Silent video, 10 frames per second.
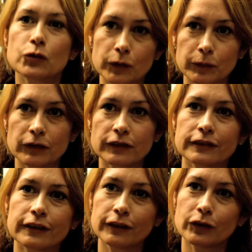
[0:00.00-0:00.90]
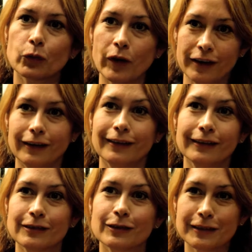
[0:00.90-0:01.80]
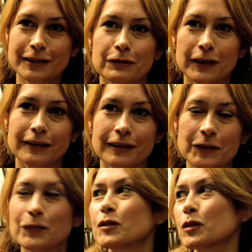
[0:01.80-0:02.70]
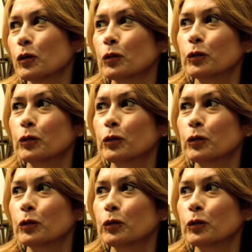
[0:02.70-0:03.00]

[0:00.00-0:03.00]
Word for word: contributes in their way to this event. So